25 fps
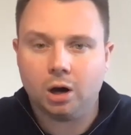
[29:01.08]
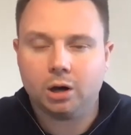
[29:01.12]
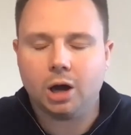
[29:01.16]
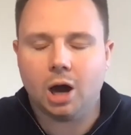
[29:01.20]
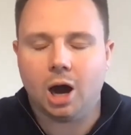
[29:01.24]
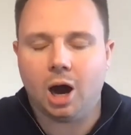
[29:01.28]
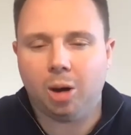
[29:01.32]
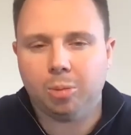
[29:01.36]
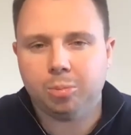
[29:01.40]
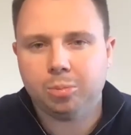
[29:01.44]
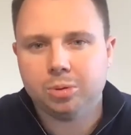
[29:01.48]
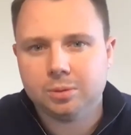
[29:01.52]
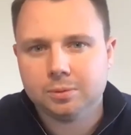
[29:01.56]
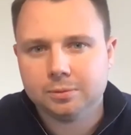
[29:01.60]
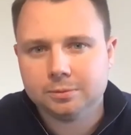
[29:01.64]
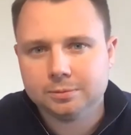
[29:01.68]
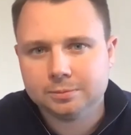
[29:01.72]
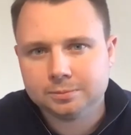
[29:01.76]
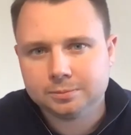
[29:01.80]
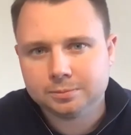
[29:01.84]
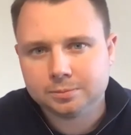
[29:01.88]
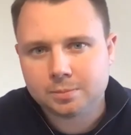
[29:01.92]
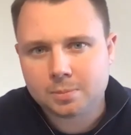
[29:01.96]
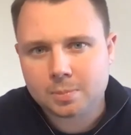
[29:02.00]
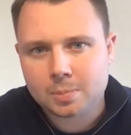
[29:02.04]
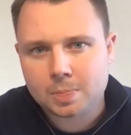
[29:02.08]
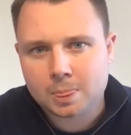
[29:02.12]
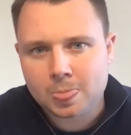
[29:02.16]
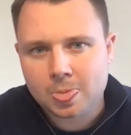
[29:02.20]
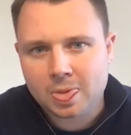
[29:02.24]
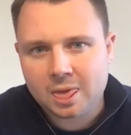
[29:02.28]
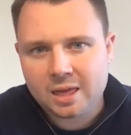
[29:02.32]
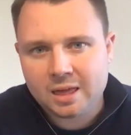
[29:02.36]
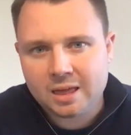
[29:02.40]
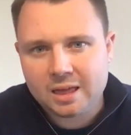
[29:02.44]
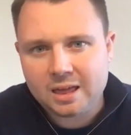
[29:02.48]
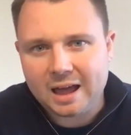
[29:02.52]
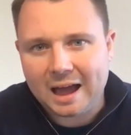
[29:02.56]
up.
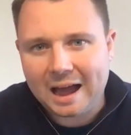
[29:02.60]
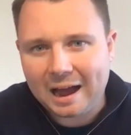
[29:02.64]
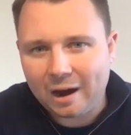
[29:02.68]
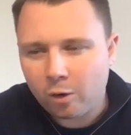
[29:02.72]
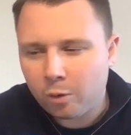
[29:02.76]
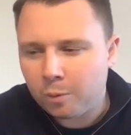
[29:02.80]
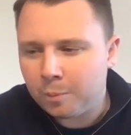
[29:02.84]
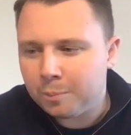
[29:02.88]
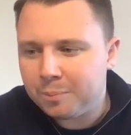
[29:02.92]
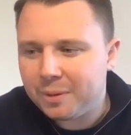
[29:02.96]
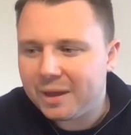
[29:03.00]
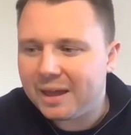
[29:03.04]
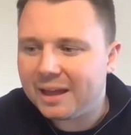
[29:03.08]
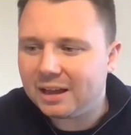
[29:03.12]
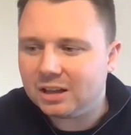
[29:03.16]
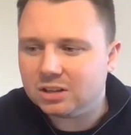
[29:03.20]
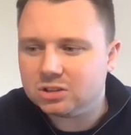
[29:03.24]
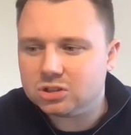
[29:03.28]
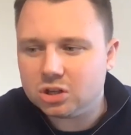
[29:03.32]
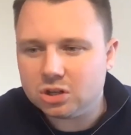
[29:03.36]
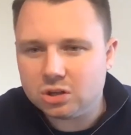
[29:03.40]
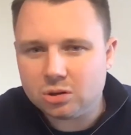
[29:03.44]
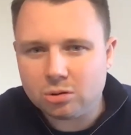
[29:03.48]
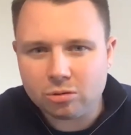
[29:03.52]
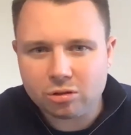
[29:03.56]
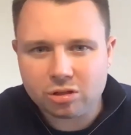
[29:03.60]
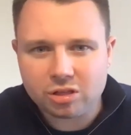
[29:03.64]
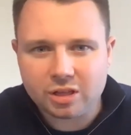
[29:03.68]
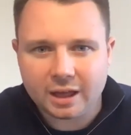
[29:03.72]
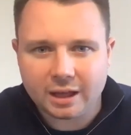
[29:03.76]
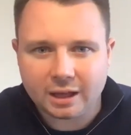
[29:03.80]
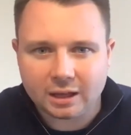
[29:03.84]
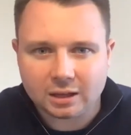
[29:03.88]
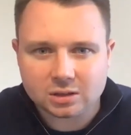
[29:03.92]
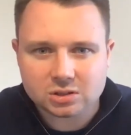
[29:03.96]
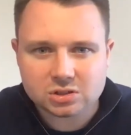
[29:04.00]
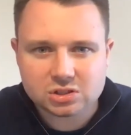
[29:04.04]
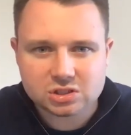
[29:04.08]
How big do you
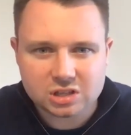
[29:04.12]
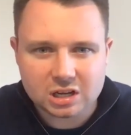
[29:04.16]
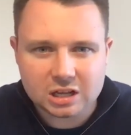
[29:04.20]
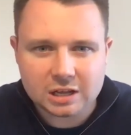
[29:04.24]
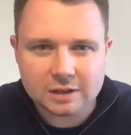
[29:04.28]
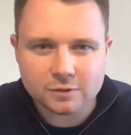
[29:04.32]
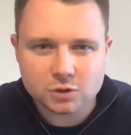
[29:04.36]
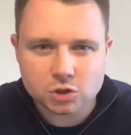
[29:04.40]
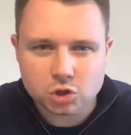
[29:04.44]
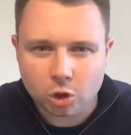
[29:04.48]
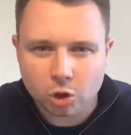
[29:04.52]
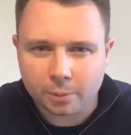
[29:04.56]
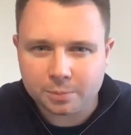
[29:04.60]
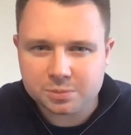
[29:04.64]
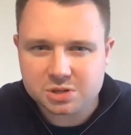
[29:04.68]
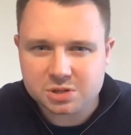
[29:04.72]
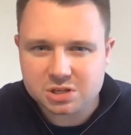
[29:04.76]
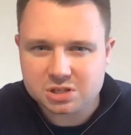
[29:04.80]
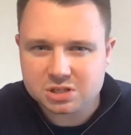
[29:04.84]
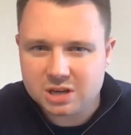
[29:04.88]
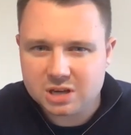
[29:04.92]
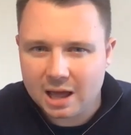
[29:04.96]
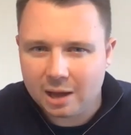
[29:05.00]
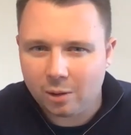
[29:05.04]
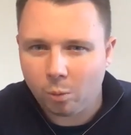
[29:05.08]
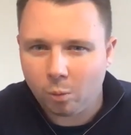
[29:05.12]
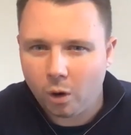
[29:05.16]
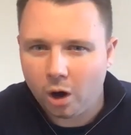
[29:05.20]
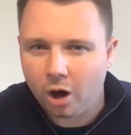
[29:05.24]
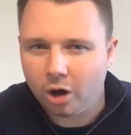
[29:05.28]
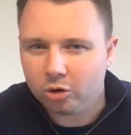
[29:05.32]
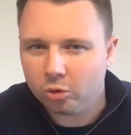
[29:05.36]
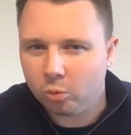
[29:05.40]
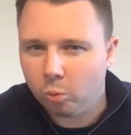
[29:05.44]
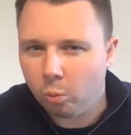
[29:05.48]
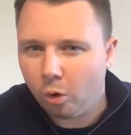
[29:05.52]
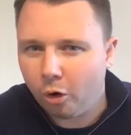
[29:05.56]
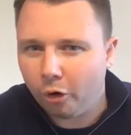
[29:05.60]
think Steve Jobs' network
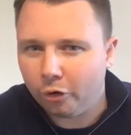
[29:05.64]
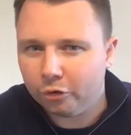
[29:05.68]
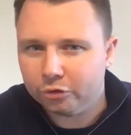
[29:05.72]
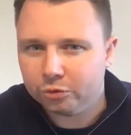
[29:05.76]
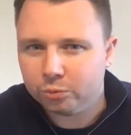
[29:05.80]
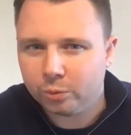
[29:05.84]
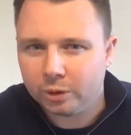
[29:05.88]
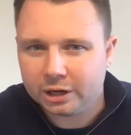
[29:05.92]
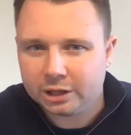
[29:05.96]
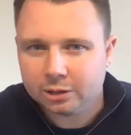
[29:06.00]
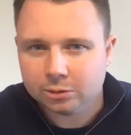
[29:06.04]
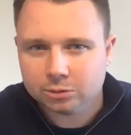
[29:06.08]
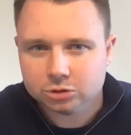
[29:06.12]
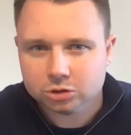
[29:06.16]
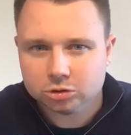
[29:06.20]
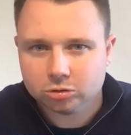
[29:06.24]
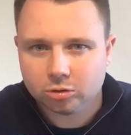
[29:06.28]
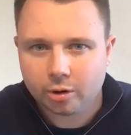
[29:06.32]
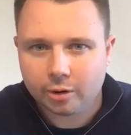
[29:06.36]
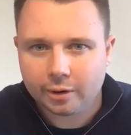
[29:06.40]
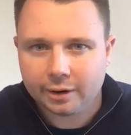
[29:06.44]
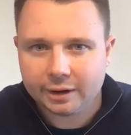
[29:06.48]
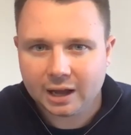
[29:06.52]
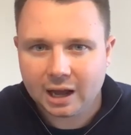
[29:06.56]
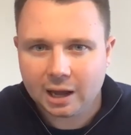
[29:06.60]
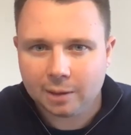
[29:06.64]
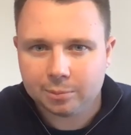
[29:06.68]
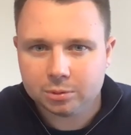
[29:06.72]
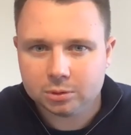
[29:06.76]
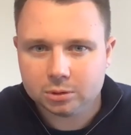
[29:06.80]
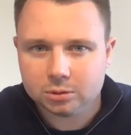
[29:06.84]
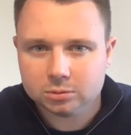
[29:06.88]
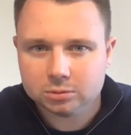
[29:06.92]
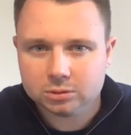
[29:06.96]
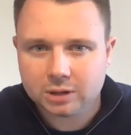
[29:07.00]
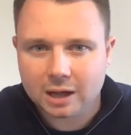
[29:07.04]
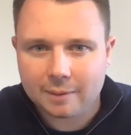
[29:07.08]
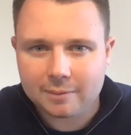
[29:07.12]
was when he was growing Apple?
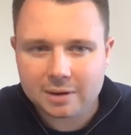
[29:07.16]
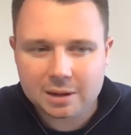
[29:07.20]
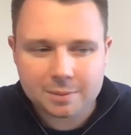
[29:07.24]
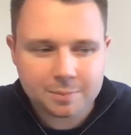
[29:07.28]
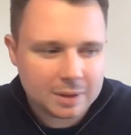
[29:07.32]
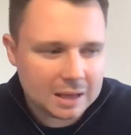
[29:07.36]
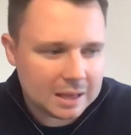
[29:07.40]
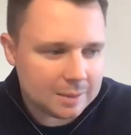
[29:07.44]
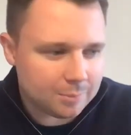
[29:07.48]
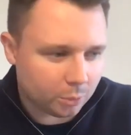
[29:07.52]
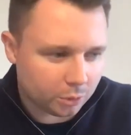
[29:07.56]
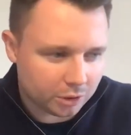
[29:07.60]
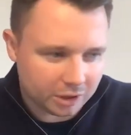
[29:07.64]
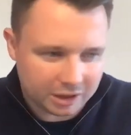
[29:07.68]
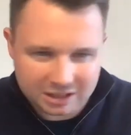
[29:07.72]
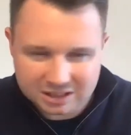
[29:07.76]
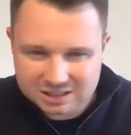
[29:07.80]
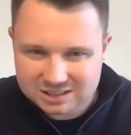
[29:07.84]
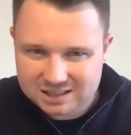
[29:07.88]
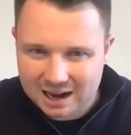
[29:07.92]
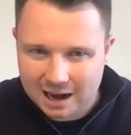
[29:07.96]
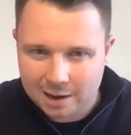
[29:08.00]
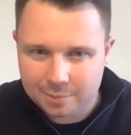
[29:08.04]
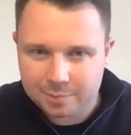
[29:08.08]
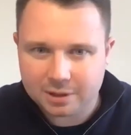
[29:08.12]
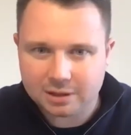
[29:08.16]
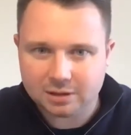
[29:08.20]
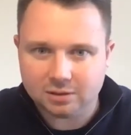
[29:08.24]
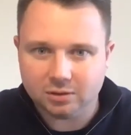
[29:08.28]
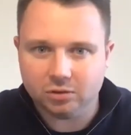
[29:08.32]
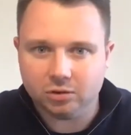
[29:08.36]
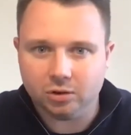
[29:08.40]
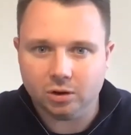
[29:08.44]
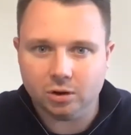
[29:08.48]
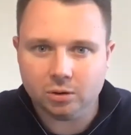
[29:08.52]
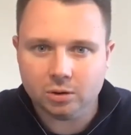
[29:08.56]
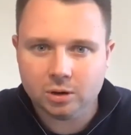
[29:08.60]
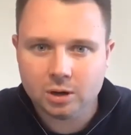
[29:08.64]
How many people could he tap
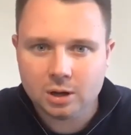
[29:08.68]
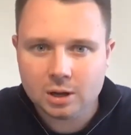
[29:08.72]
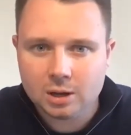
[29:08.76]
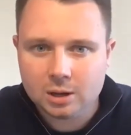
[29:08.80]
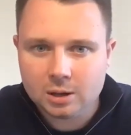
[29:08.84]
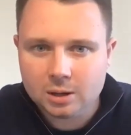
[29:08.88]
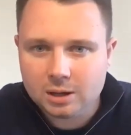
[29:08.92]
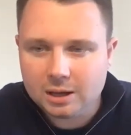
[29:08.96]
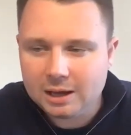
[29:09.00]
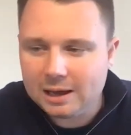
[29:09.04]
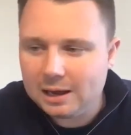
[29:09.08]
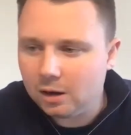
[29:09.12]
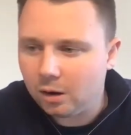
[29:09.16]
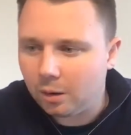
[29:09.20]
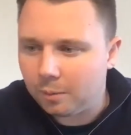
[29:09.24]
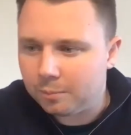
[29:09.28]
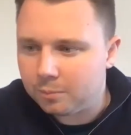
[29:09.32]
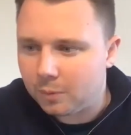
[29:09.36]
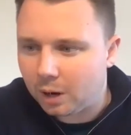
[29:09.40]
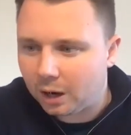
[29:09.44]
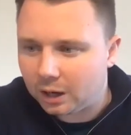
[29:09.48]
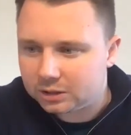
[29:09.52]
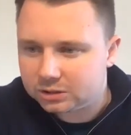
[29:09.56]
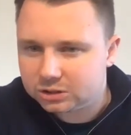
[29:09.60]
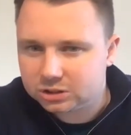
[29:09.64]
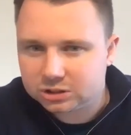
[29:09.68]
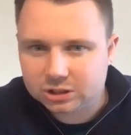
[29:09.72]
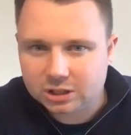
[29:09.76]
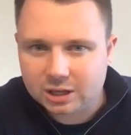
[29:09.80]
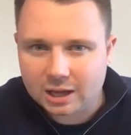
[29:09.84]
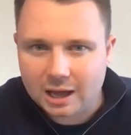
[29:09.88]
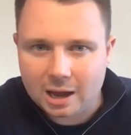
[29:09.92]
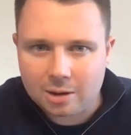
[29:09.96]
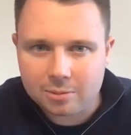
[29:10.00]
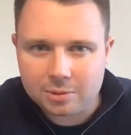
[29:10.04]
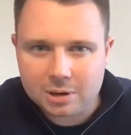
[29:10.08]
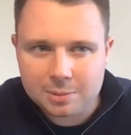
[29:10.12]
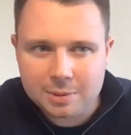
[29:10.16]
into? Elon Musk,
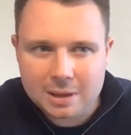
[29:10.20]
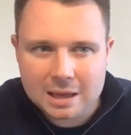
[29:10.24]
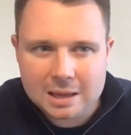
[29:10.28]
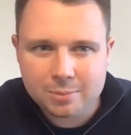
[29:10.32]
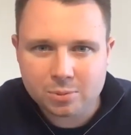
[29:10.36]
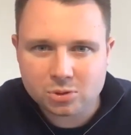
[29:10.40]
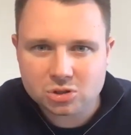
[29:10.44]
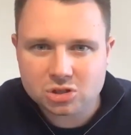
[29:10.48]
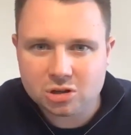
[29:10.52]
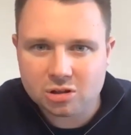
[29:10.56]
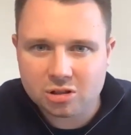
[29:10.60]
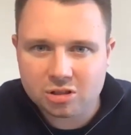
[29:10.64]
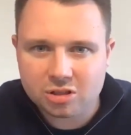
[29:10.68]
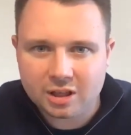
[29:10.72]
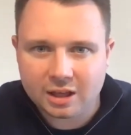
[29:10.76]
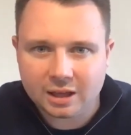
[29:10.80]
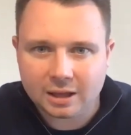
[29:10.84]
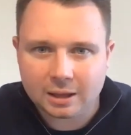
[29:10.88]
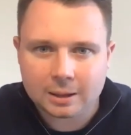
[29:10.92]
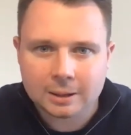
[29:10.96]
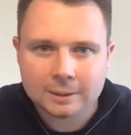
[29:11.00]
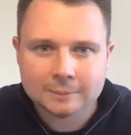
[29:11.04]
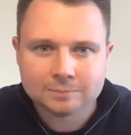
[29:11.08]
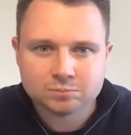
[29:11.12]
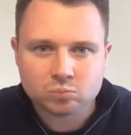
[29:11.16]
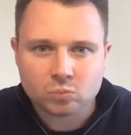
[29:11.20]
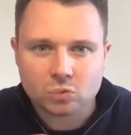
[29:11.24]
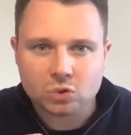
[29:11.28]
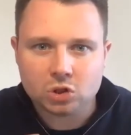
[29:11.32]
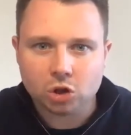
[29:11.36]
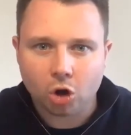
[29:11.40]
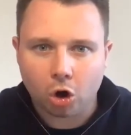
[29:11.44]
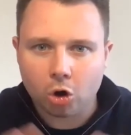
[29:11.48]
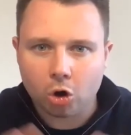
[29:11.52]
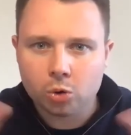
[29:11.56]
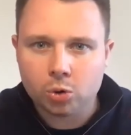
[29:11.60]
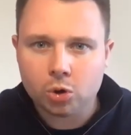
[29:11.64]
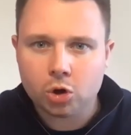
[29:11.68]
how many people do you think
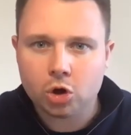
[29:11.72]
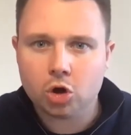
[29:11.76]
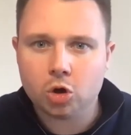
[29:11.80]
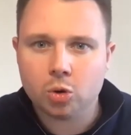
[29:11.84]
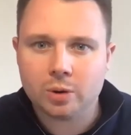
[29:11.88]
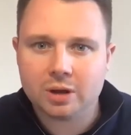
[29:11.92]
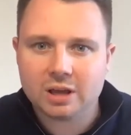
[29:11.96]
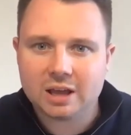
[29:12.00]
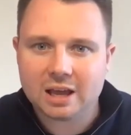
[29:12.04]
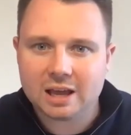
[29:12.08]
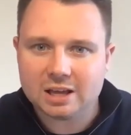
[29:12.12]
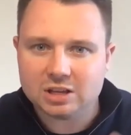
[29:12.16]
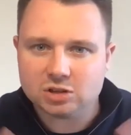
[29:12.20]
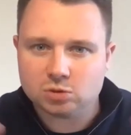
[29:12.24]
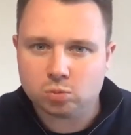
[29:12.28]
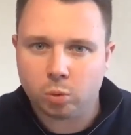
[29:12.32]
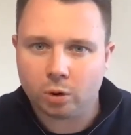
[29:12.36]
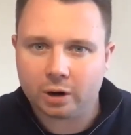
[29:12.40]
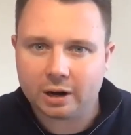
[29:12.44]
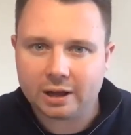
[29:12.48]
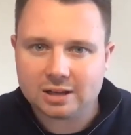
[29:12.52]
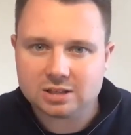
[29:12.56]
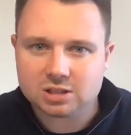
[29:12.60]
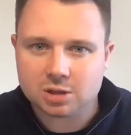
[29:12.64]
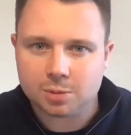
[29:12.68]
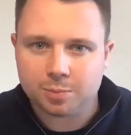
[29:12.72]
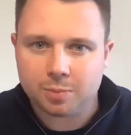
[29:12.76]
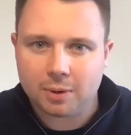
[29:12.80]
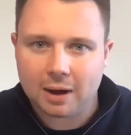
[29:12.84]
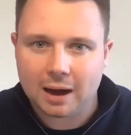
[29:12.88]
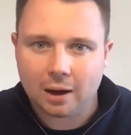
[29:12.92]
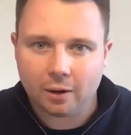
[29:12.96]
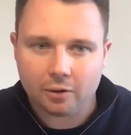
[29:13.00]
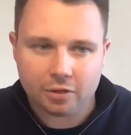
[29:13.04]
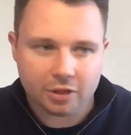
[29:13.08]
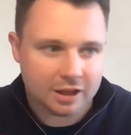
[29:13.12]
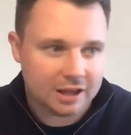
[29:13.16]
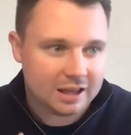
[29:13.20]
know who he is, what he's
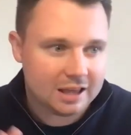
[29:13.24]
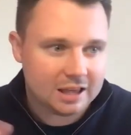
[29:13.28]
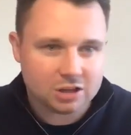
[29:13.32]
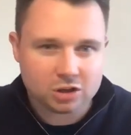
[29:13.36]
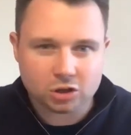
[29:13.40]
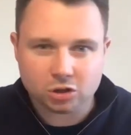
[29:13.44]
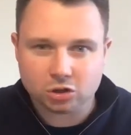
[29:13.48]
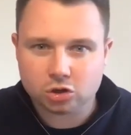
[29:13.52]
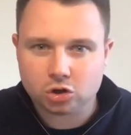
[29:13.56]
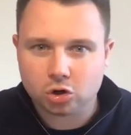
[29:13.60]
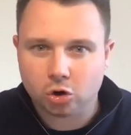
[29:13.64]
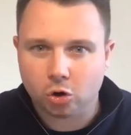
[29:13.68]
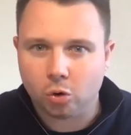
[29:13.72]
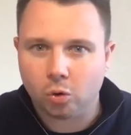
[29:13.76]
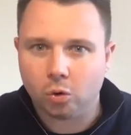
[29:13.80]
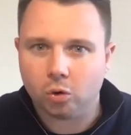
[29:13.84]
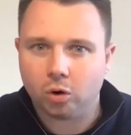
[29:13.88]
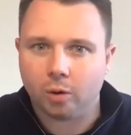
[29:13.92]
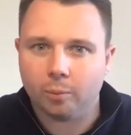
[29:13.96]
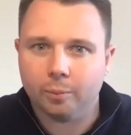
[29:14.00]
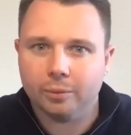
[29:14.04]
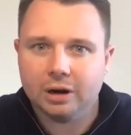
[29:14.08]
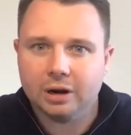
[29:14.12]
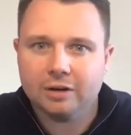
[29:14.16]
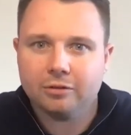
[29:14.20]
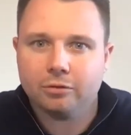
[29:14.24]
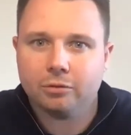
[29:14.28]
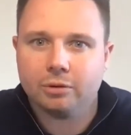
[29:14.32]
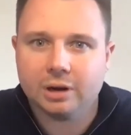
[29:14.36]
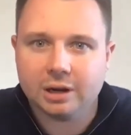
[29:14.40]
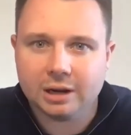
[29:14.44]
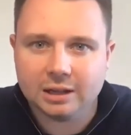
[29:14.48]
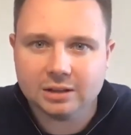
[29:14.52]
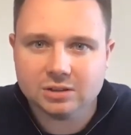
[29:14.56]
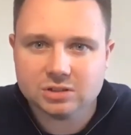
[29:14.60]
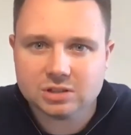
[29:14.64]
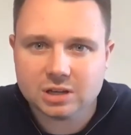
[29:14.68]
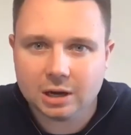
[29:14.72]
about, that he can call on whenever he
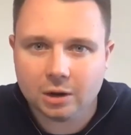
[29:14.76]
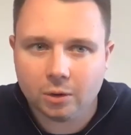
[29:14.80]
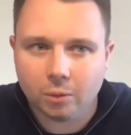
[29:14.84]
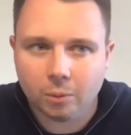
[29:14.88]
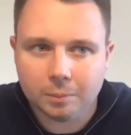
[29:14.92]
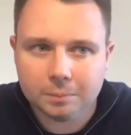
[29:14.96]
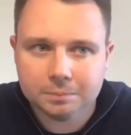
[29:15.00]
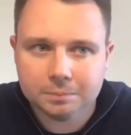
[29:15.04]
needs help?